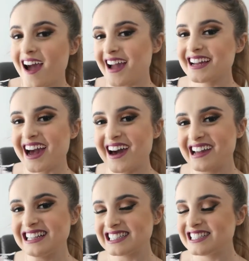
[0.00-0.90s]
Hi
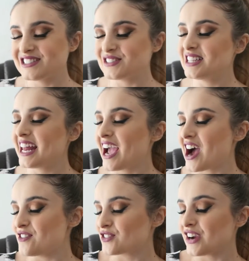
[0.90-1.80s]
guys! So today
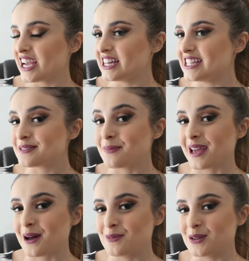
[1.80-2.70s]
I've created this
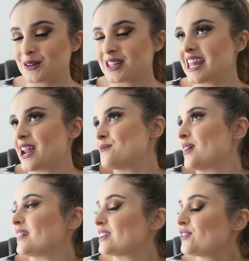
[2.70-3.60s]
makeup look that I'm
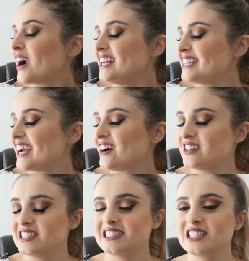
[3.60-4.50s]
wearing right now.
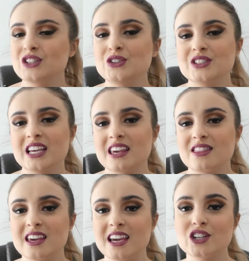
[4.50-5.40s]
It's
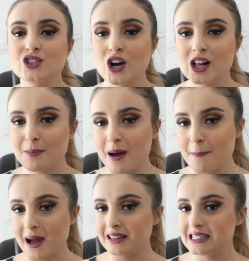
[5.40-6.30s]
using the chocolate
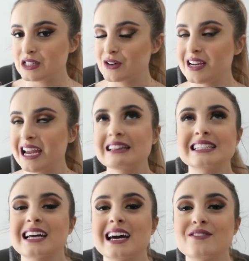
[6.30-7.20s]
bar palette to create
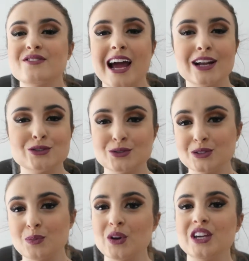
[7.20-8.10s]
this kind of natural
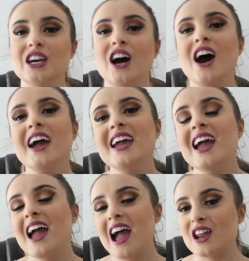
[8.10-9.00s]
smoky
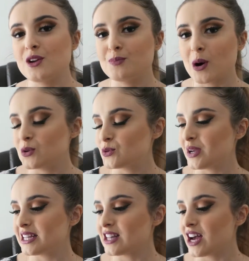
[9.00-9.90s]
eye and a bold
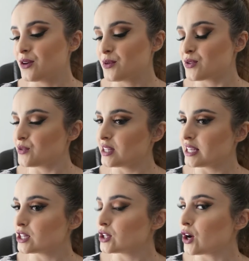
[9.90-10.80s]
wing liner with
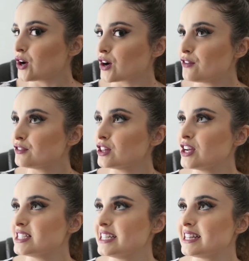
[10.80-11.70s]
really long
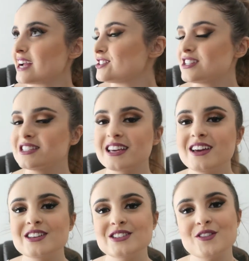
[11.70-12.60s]
flirty lashes.
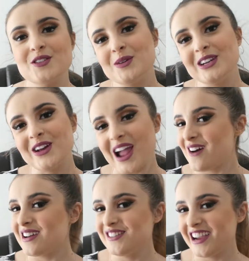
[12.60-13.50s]
So if you want to know
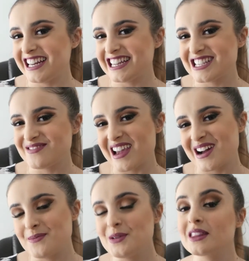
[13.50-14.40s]
how I created this
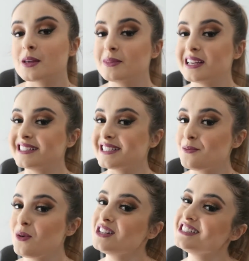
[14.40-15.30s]
makeup look, then please
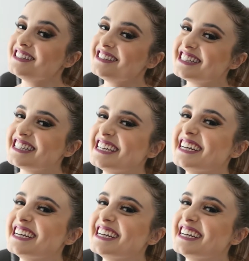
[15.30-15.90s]
keep watching.